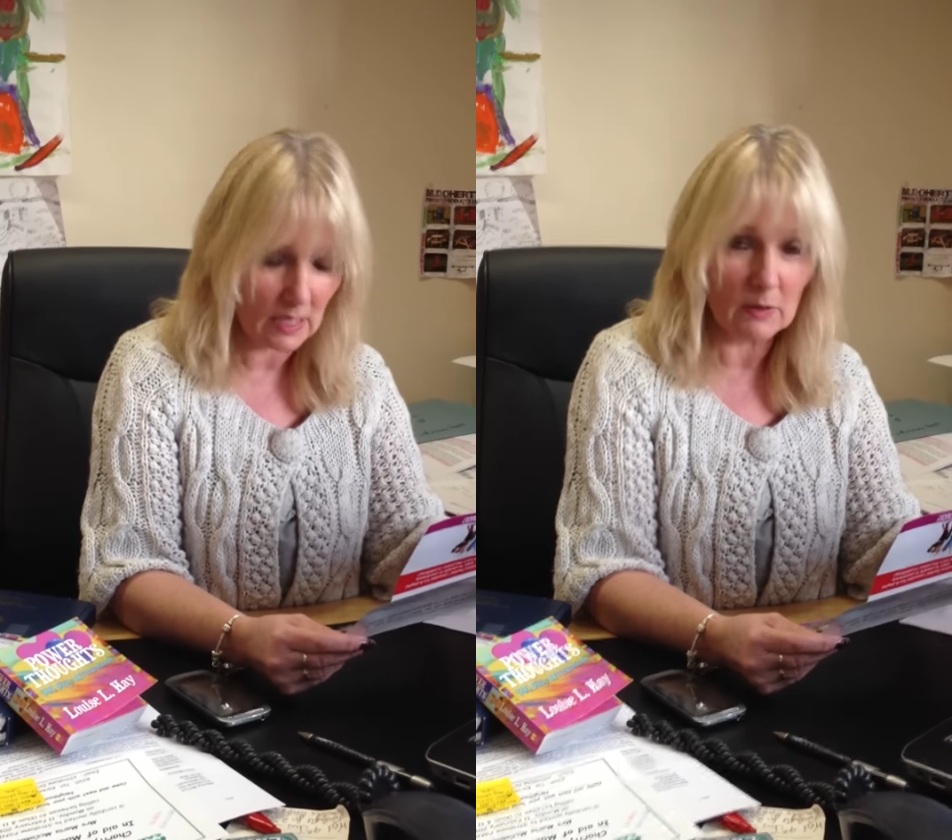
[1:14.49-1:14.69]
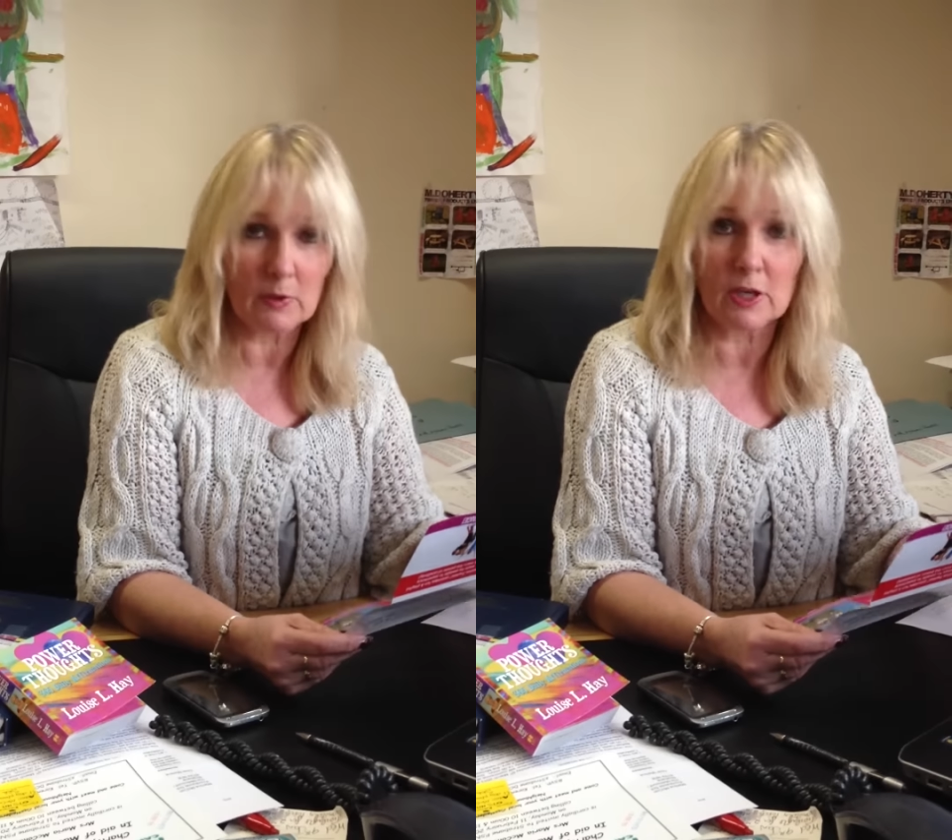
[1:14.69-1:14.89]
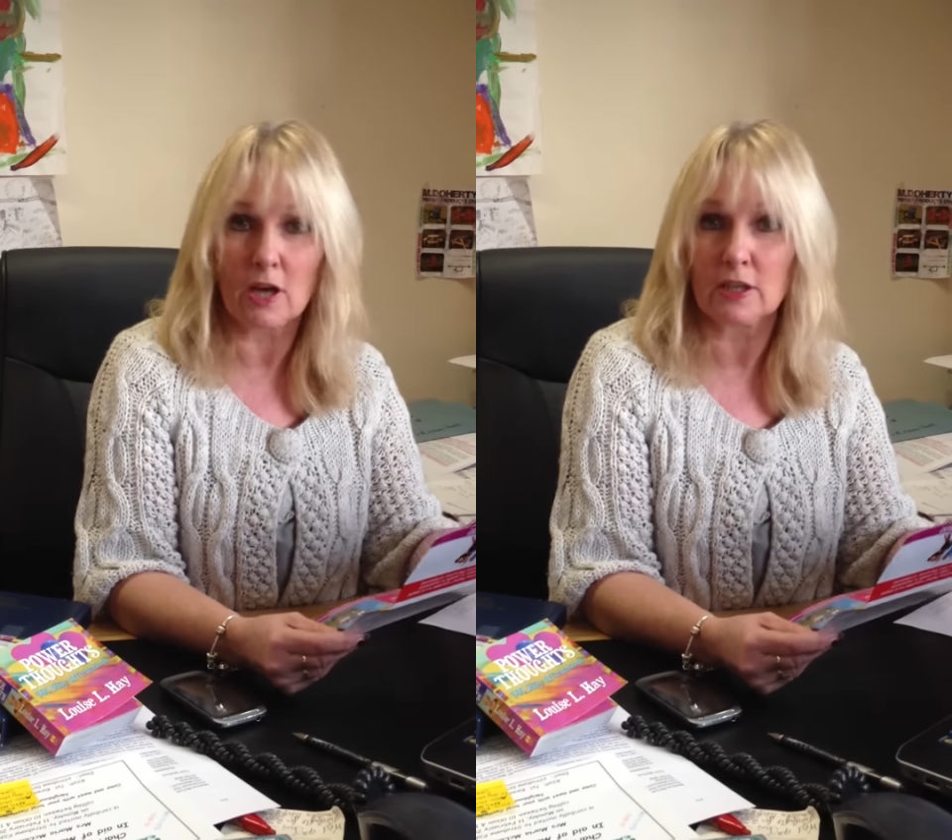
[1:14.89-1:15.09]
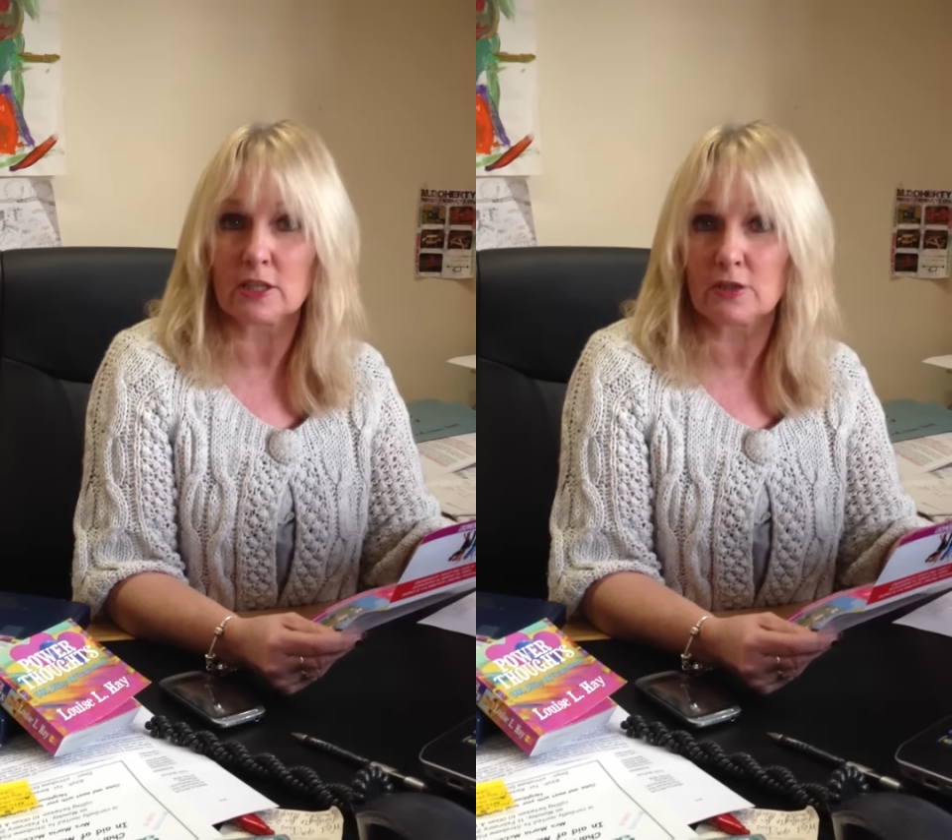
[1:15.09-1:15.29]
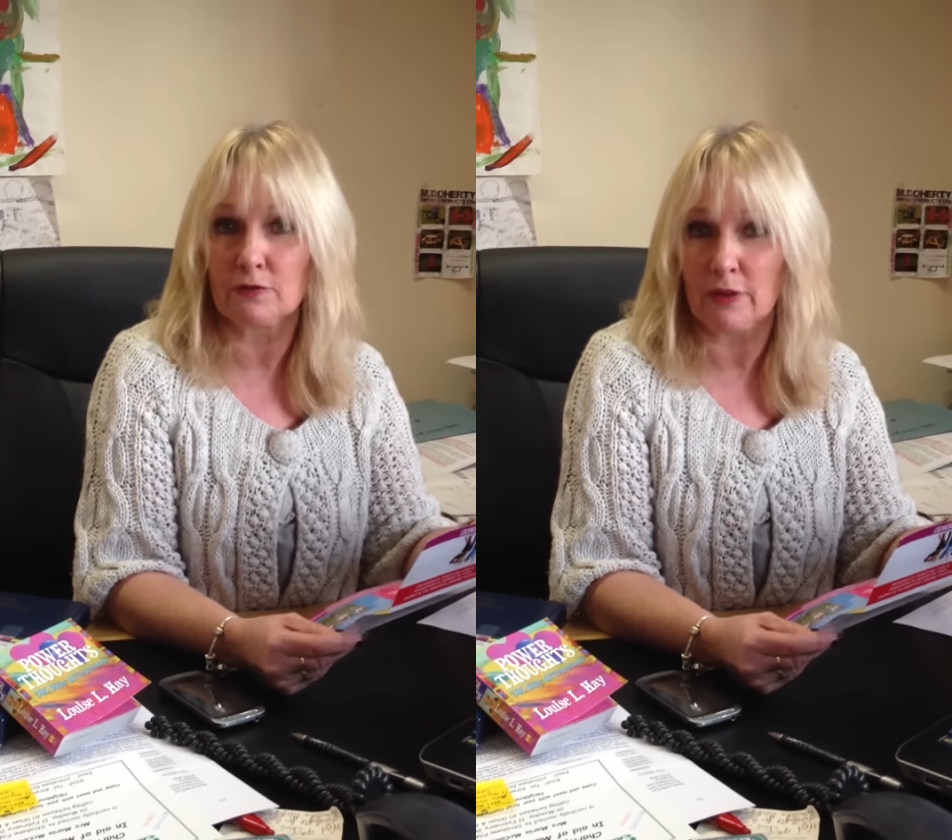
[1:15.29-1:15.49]
We're now
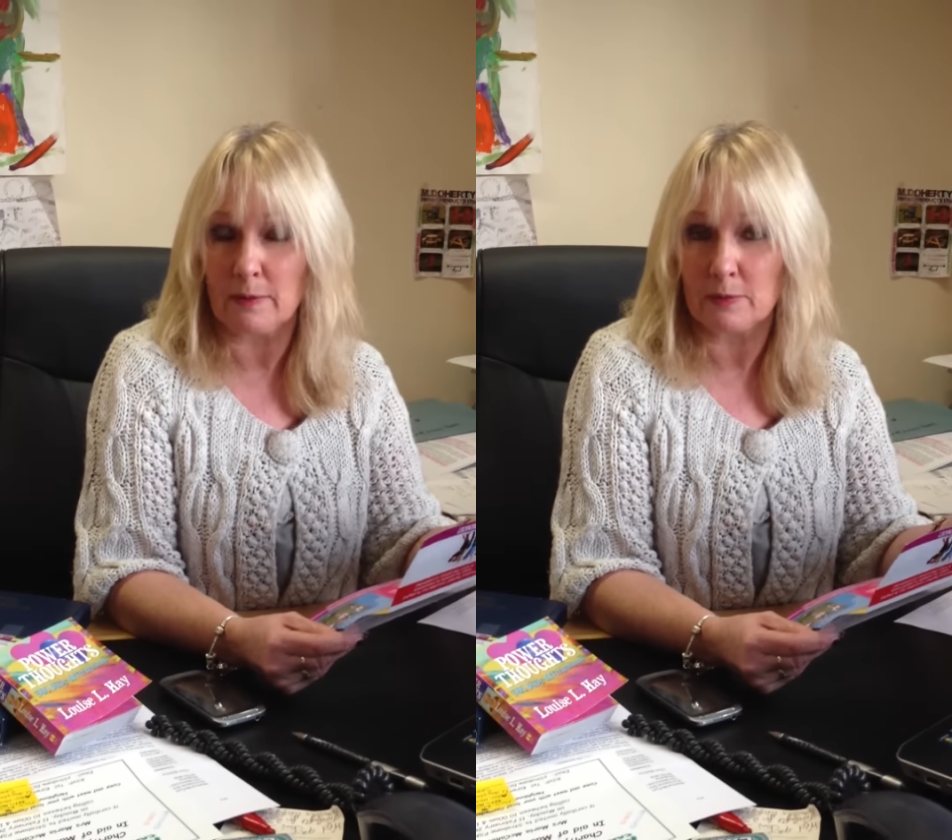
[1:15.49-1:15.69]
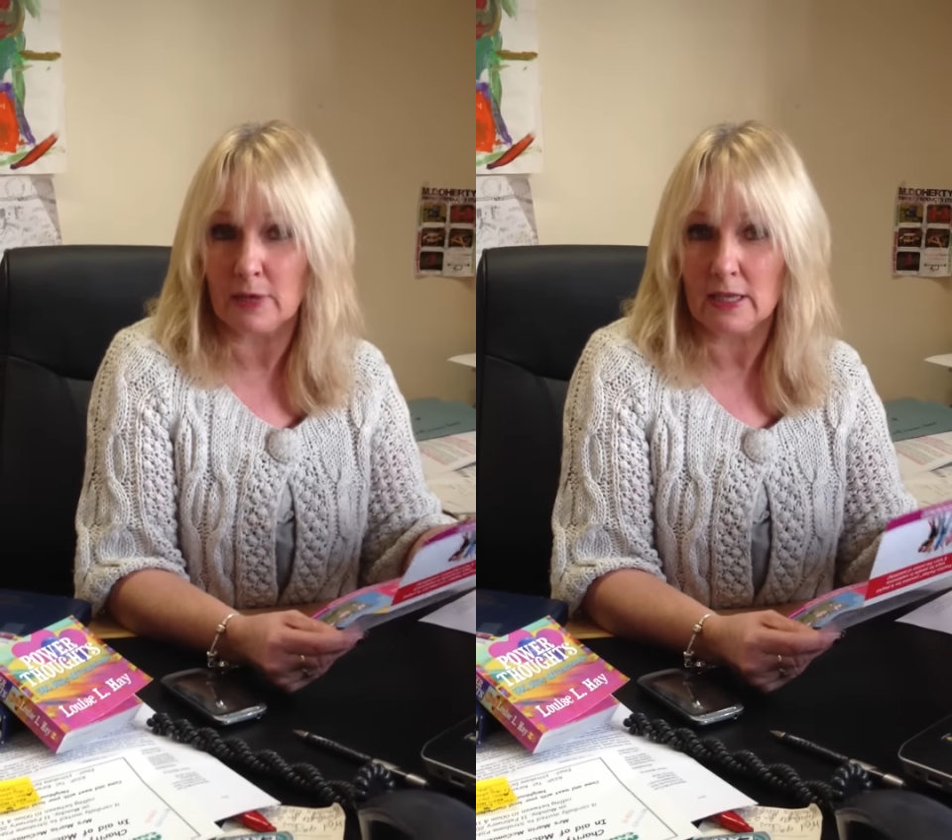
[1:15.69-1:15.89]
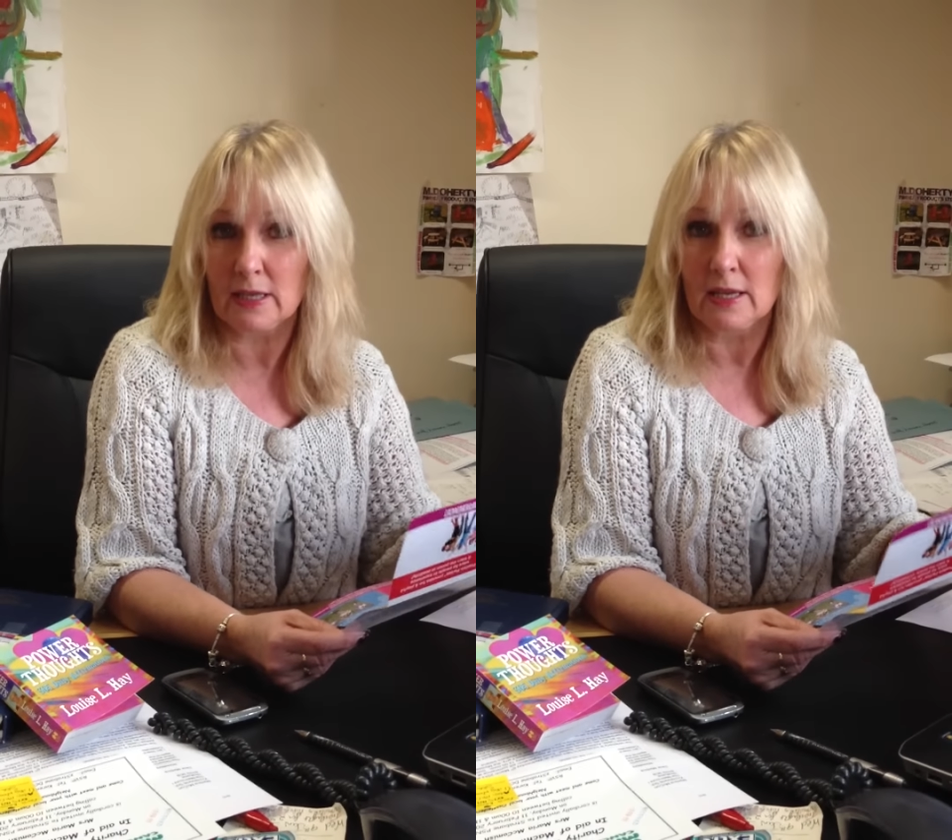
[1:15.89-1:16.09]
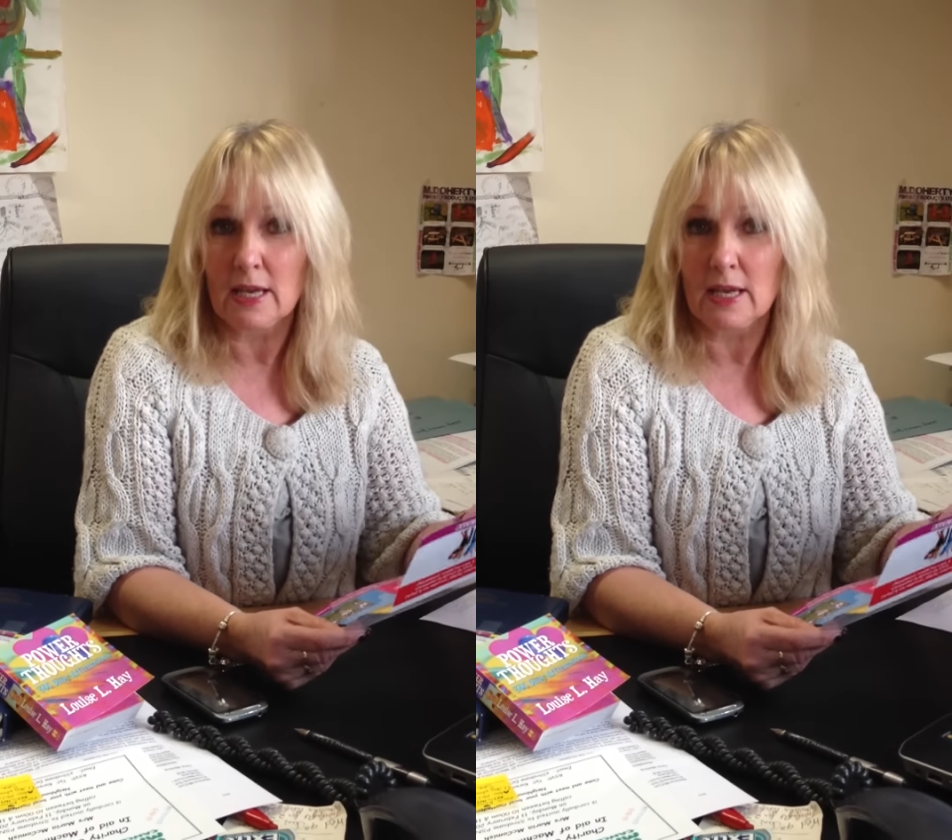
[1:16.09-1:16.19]
into February,